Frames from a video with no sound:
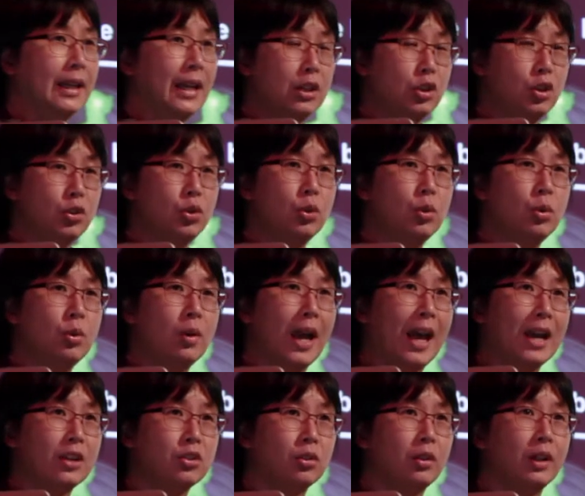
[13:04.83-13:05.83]
can do
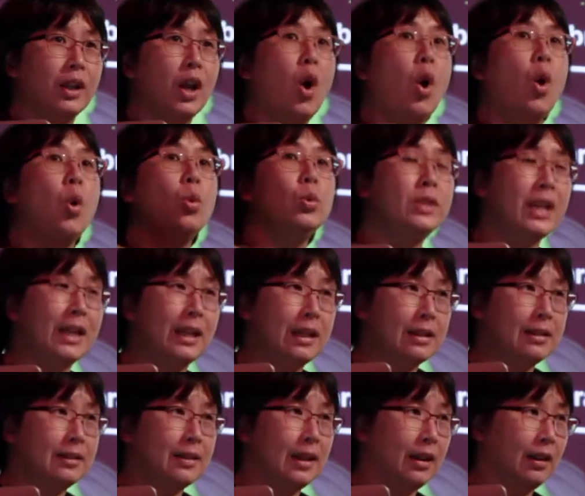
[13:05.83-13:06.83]
actually a whole data
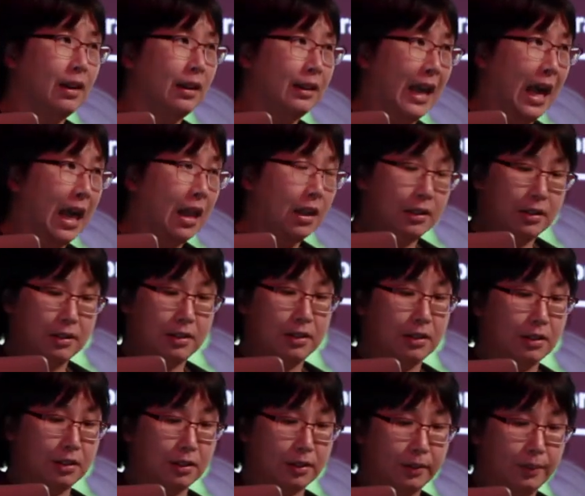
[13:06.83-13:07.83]
set
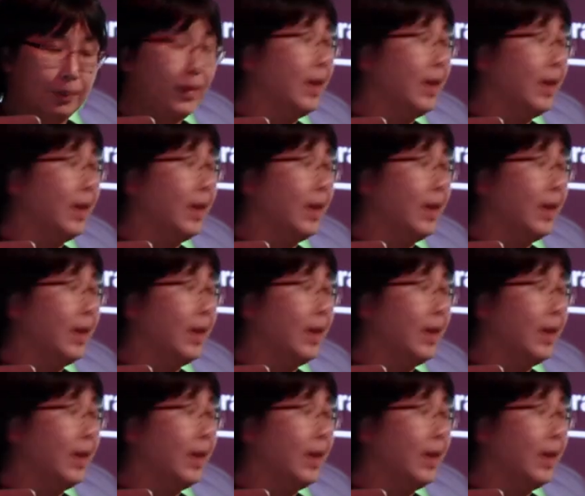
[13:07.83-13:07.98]
analysis.